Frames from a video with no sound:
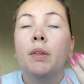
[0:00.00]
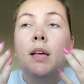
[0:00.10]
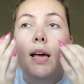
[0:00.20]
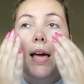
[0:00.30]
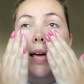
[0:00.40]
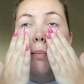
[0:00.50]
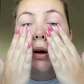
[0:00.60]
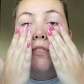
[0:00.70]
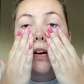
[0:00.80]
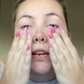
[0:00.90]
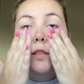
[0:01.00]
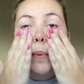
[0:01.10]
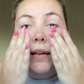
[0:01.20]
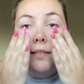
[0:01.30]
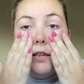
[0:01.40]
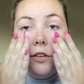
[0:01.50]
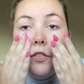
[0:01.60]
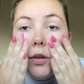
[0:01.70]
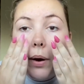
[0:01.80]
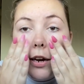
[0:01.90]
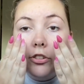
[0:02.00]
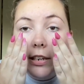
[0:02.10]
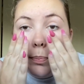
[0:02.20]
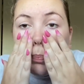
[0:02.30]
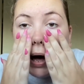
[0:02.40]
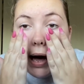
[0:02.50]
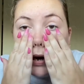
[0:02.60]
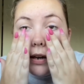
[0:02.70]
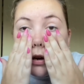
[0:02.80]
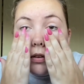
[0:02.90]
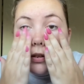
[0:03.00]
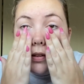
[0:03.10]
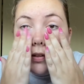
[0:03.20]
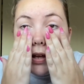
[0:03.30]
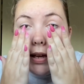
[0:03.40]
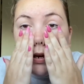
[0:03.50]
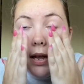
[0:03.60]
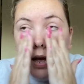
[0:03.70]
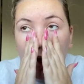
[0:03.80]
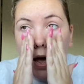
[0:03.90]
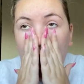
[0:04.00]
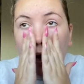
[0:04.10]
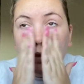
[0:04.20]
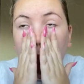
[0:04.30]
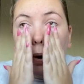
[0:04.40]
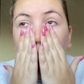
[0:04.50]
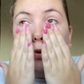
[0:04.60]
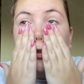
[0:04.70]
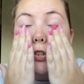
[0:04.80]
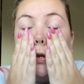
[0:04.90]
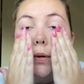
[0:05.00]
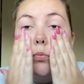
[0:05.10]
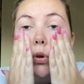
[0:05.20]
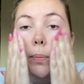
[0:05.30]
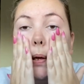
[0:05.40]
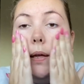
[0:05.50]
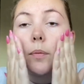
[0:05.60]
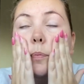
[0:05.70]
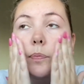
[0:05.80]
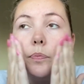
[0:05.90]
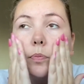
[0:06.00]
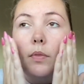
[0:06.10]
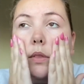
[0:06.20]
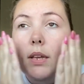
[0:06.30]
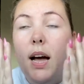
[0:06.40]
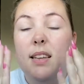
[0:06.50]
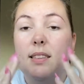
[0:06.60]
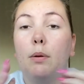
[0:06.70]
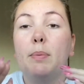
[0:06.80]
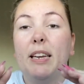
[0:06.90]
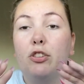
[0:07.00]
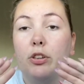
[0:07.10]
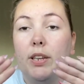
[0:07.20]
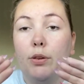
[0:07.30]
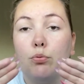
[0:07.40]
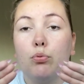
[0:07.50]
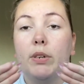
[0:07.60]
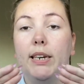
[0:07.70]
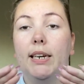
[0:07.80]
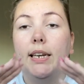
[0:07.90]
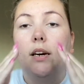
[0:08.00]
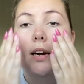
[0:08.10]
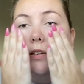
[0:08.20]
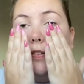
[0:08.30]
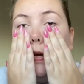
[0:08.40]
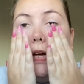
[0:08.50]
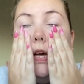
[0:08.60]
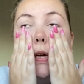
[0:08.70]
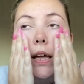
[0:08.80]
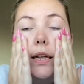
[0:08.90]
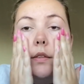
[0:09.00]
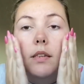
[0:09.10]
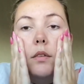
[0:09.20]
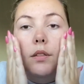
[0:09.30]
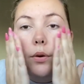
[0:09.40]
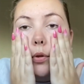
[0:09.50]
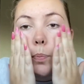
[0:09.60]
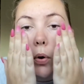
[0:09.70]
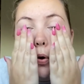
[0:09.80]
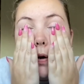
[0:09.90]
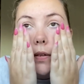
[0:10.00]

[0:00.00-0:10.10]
I find it's best if you actually pat it onto the skin as opposed to rubbing, as that will make sure that it really kind of gets into those pores